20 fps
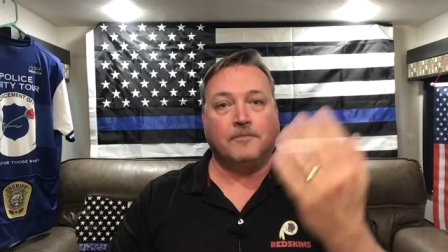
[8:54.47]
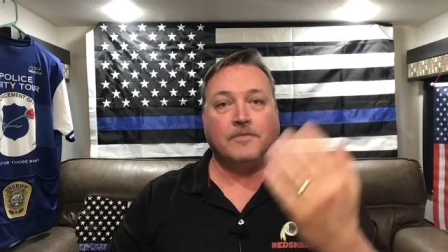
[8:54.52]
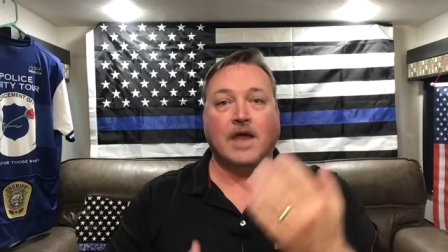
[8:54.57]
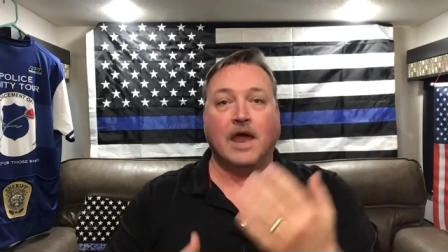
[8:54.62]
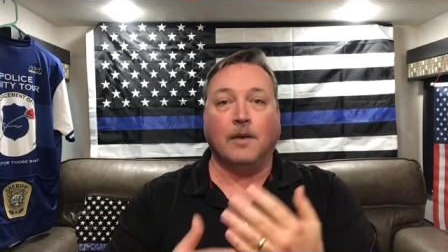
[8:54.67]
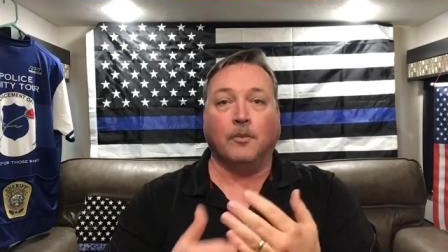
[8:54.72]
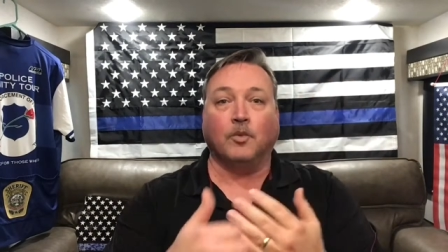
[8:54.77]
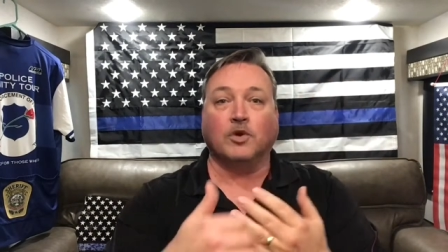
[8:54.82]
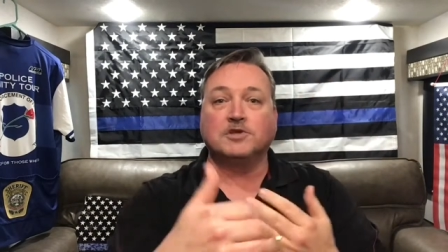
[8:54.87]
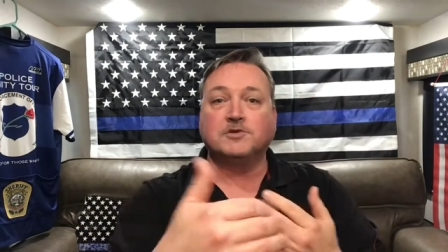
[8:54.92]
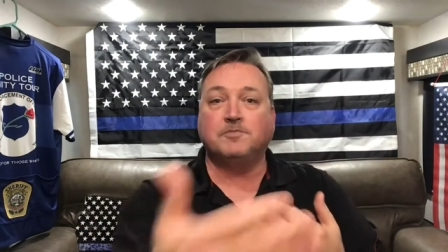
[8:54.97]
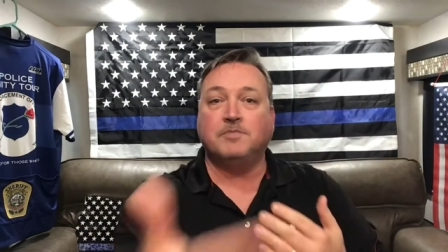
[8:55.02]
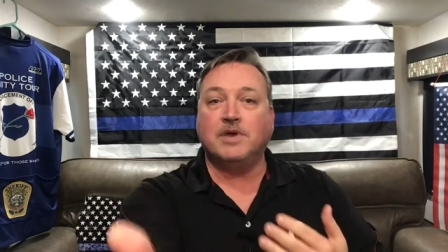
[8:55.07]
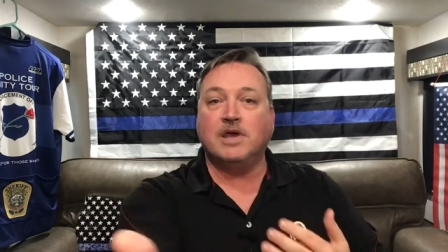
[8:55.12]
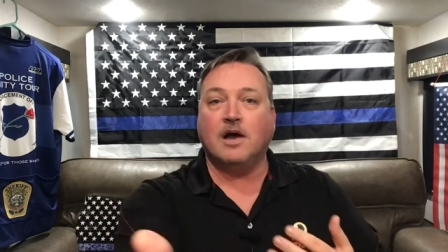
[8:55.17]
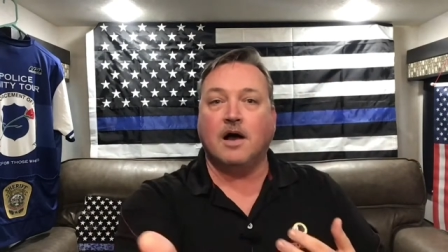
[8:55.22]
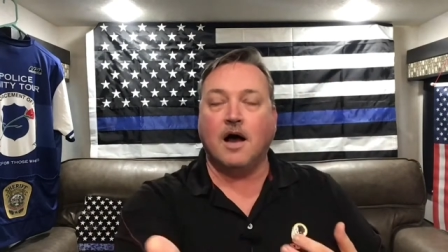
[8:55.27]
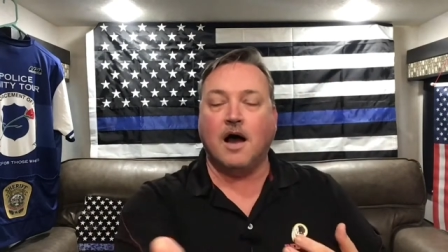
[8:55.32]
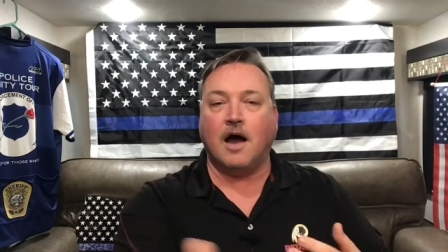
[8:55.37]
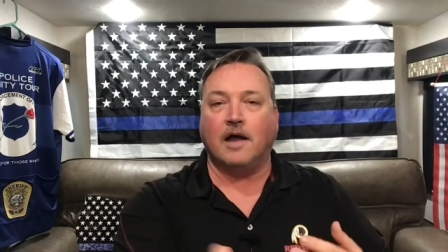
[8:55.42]
And what's
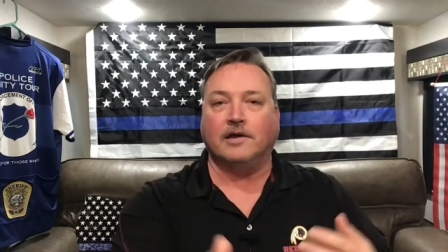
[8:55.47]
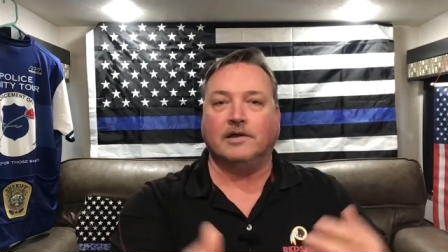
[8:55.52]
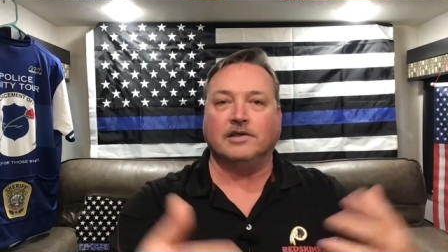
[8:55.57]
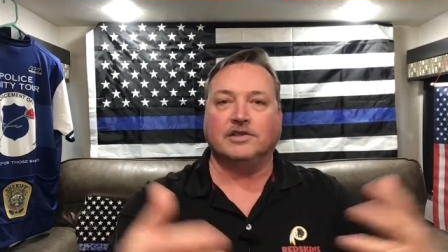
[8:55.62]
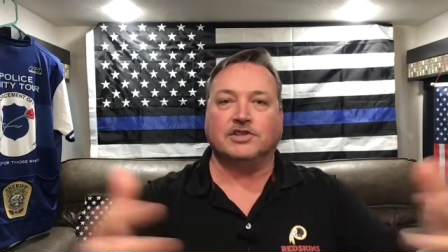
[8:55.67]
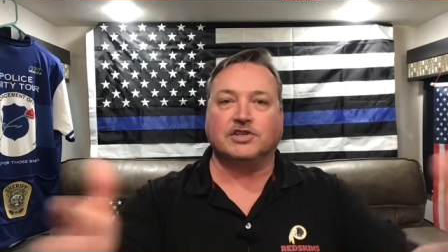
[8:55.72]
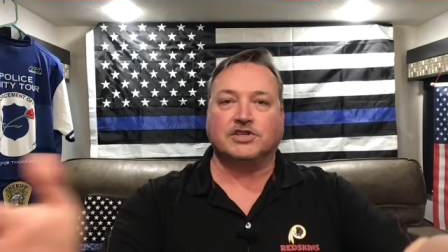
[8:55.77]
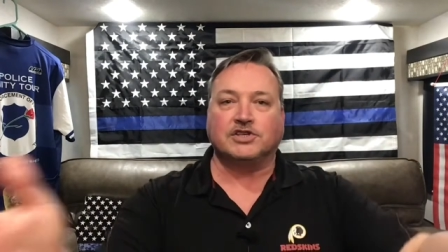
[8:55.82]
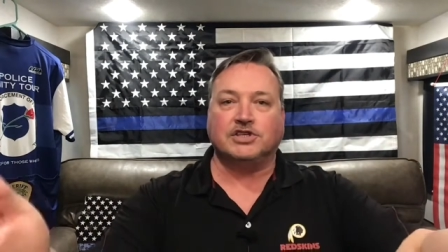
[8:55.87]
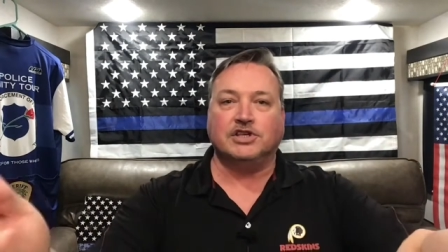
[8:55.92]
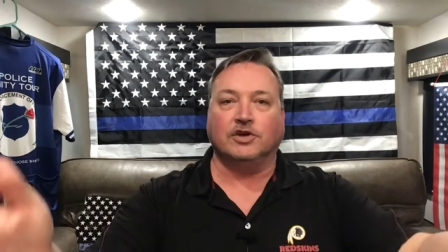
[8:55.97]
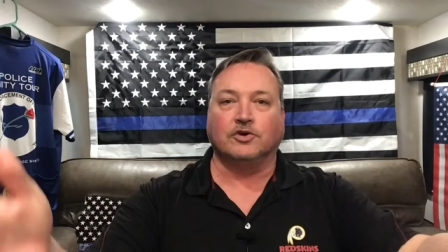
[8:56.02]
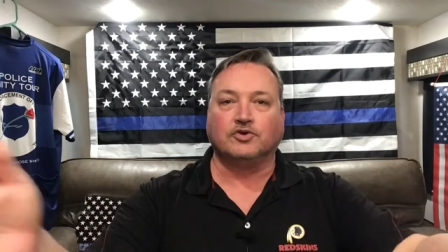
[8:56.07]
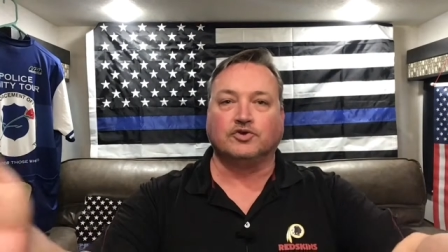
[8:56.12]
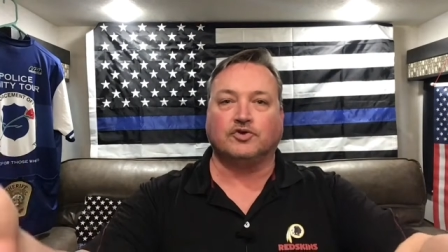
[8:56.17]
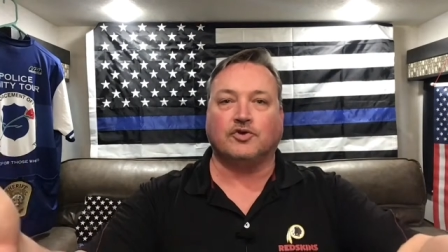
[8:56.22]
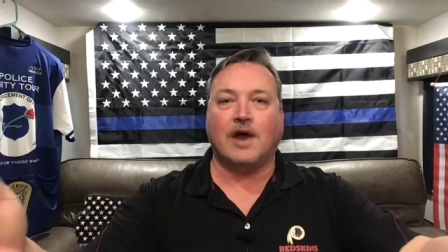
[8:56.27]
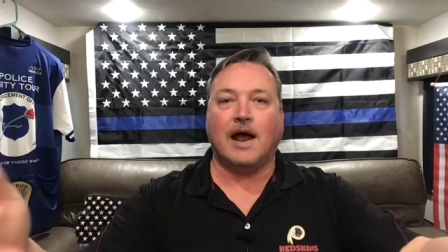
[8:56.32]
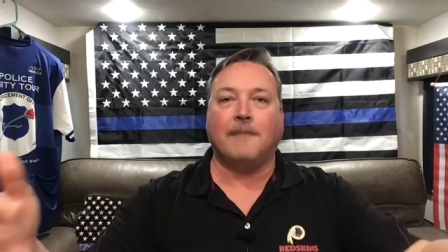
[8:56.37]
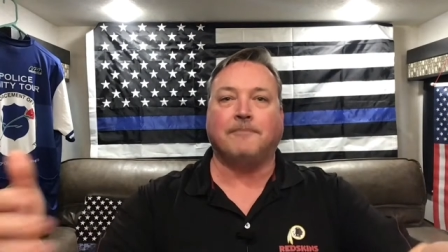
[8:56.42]
beyond? The steel
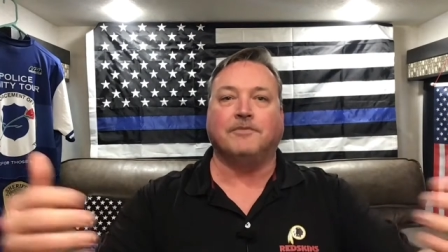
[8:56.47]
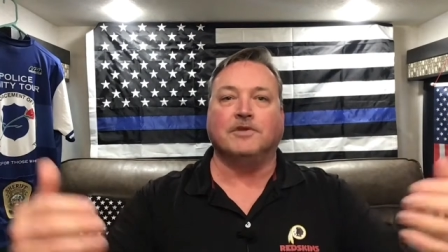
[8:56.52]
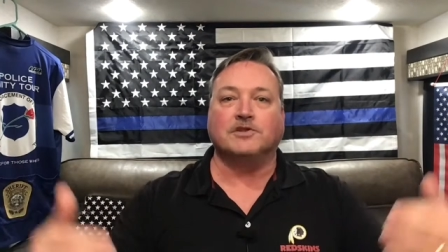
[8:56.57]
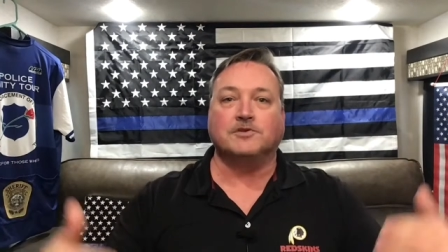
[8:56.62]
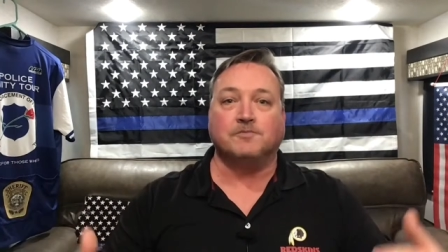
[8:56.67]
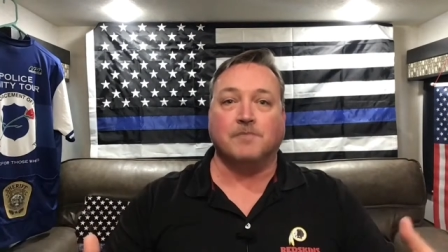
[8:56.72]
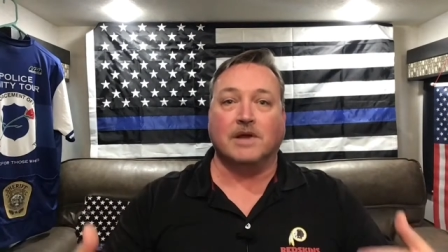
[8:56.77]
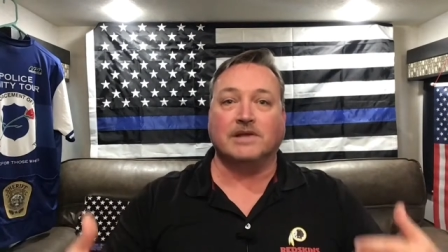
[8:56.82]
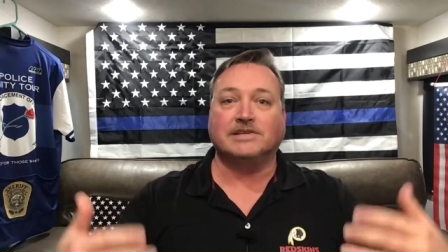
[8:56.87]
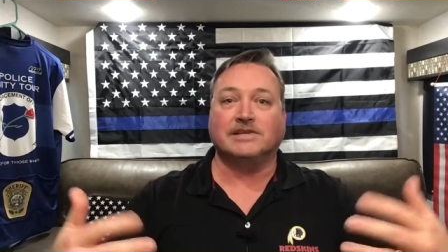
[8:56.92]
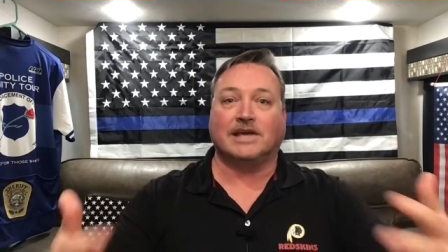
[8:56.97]
trap that's meant